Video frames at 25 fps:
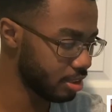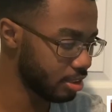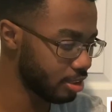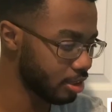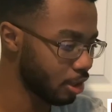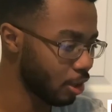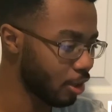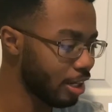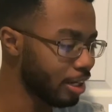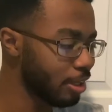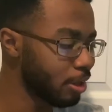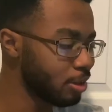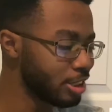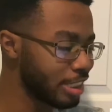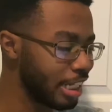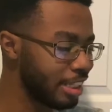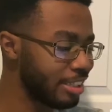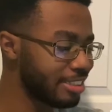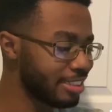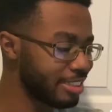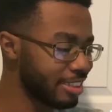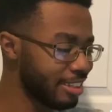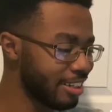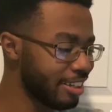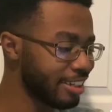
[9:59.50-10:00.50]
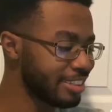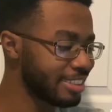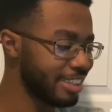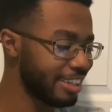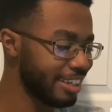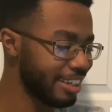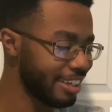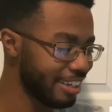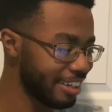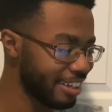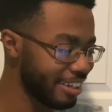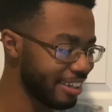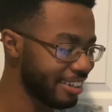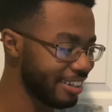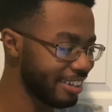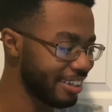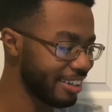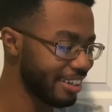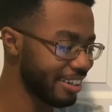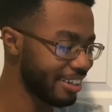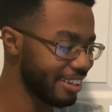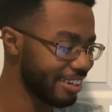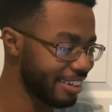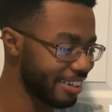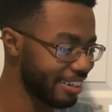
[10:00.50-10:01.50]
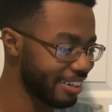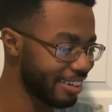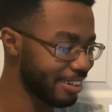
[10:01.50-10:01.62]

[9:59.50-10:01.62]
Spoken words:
Oh, I know Jalen Suggs. Yeah, yeah.